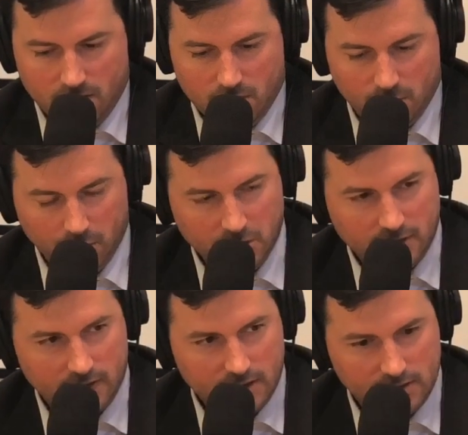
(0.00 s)
you alluded
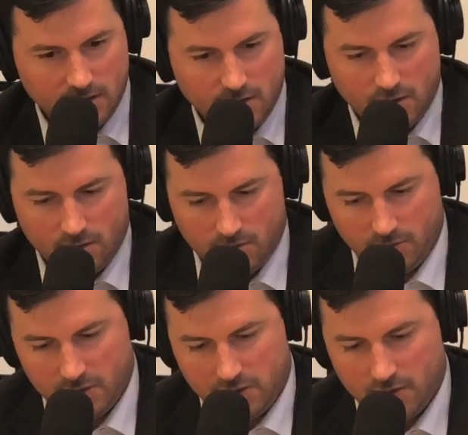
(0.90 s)
to this, that, you know,
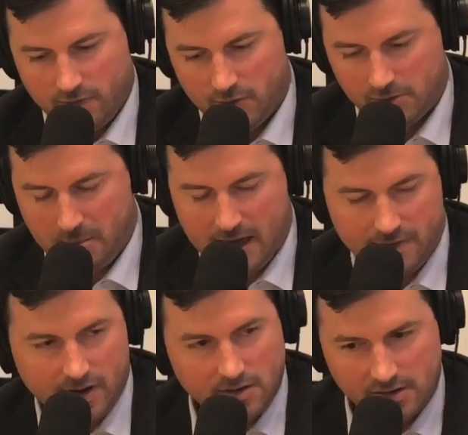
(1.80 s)
with your first
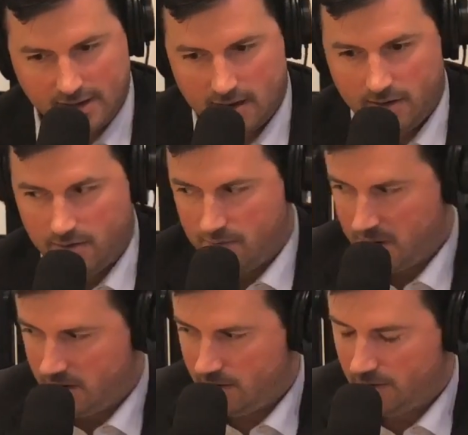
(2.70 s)
Pathfinder satellite, you've
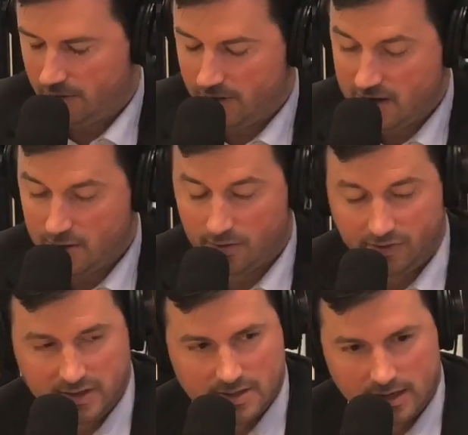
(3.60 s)
been
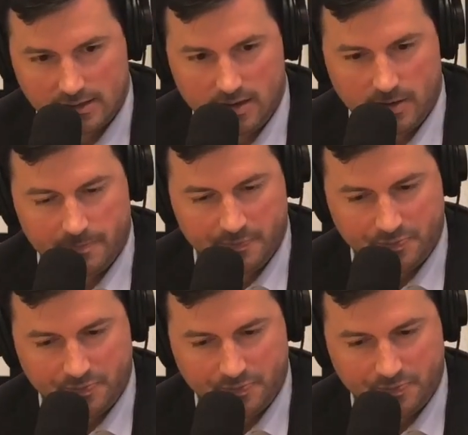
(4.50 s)
iteratively testing